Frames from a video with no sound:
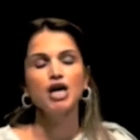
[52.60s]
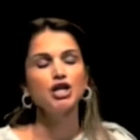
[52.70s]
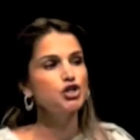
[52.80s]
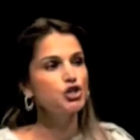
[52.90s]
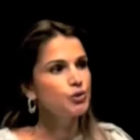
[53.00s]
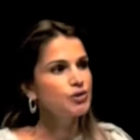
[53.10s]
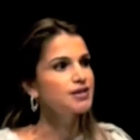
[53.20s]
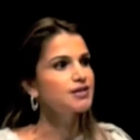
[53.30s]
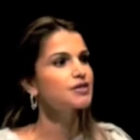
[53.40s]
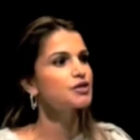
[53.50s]
It shows
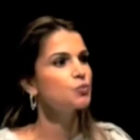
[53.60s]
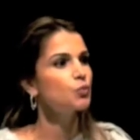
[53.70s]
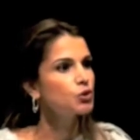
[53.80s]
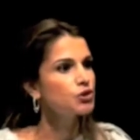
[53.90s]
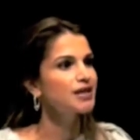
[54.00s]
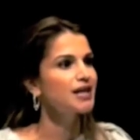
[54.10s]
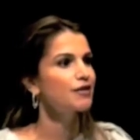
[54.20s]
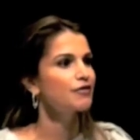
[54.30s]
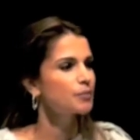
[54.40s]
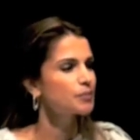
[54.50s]
us there's more to
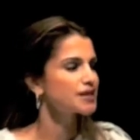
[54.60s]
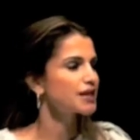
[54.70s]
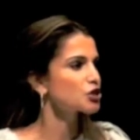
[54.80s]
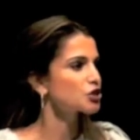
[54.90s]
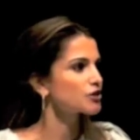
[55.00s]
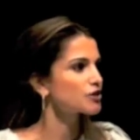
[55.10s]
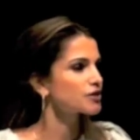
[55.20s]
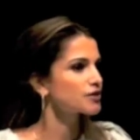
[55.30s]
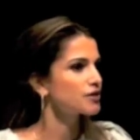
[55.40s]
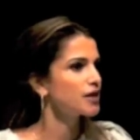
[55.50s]
life than
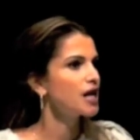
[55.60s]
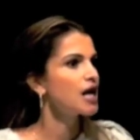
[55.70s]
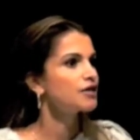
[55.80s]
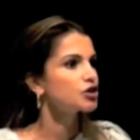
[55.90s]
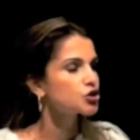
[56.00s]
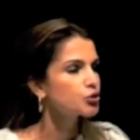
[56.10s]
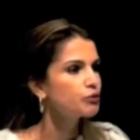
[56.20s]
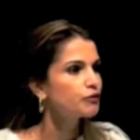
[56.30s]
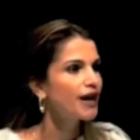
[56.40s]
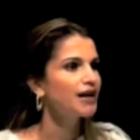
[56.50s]
possessions. The
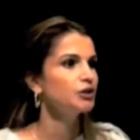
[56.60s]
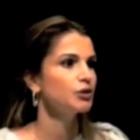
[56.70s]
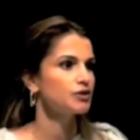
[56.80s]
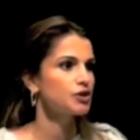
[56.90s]
true value in